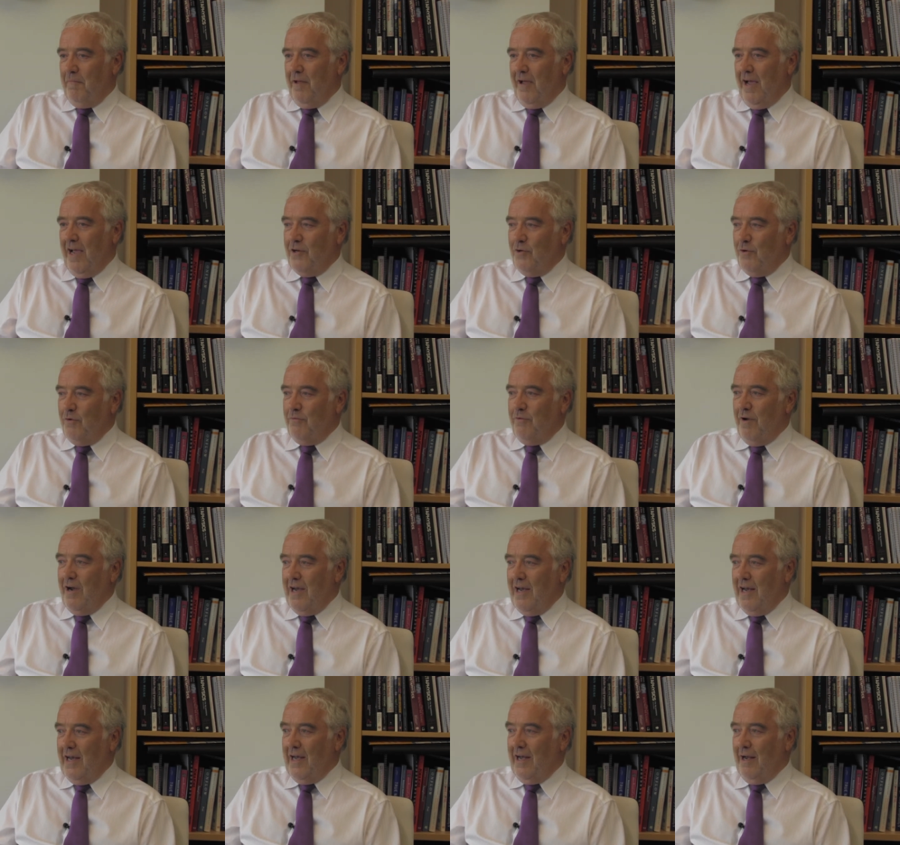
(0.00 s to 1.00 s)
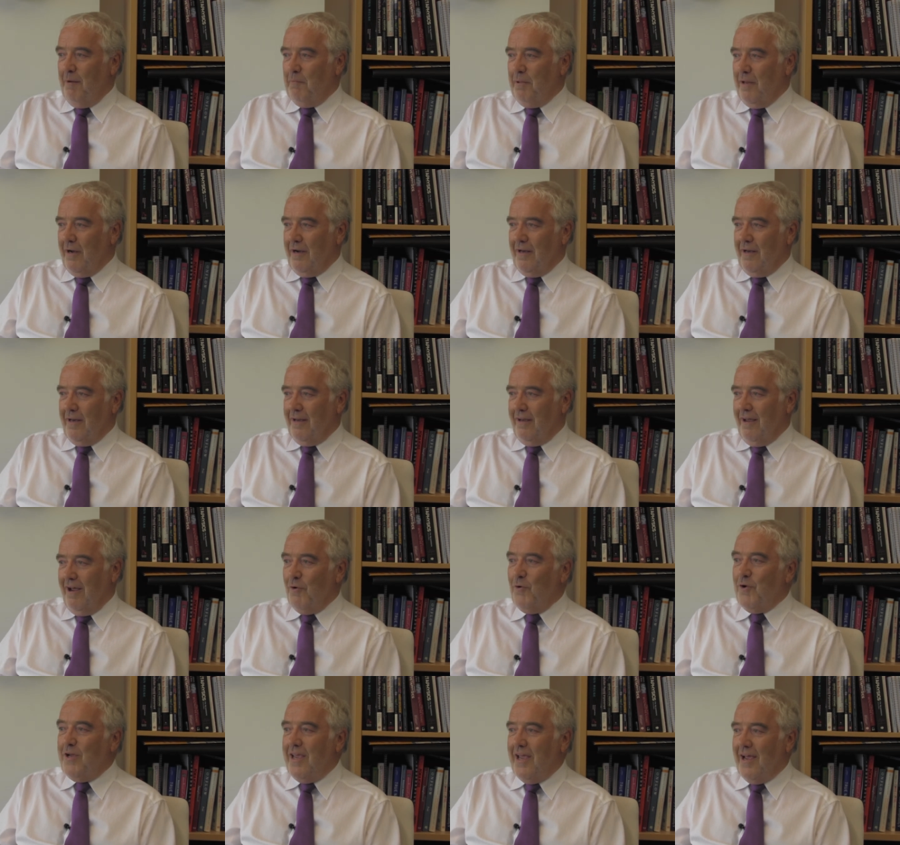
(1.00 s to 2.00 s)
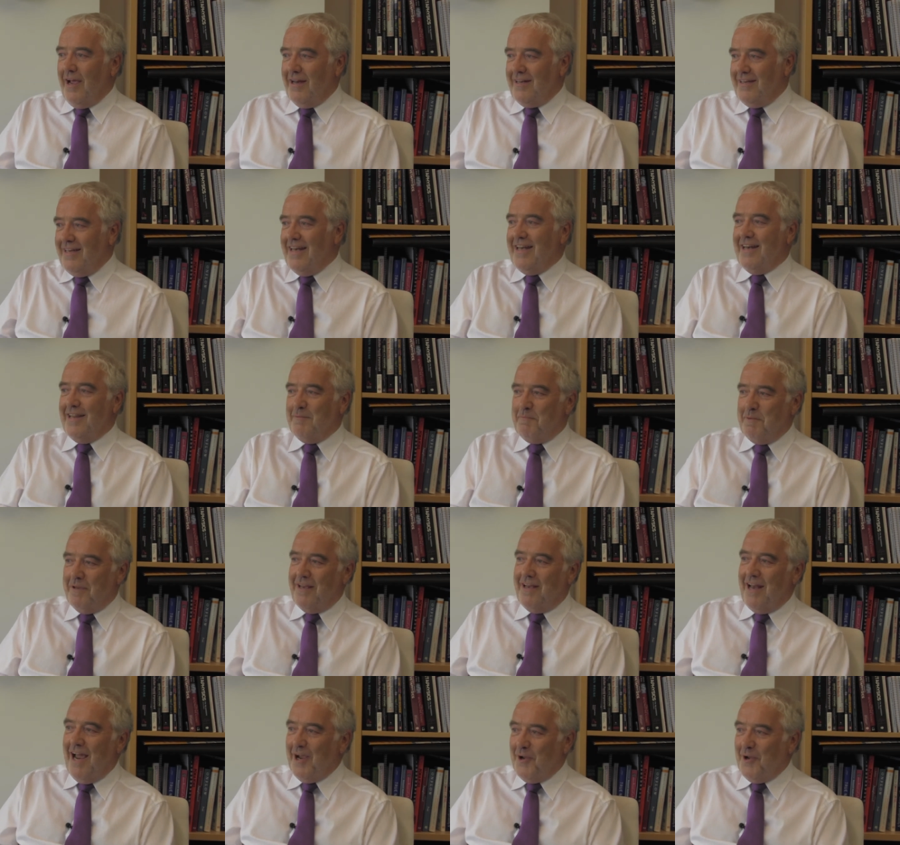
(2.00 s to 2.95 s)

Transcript: I do very little building. Okay, I did at the beginning.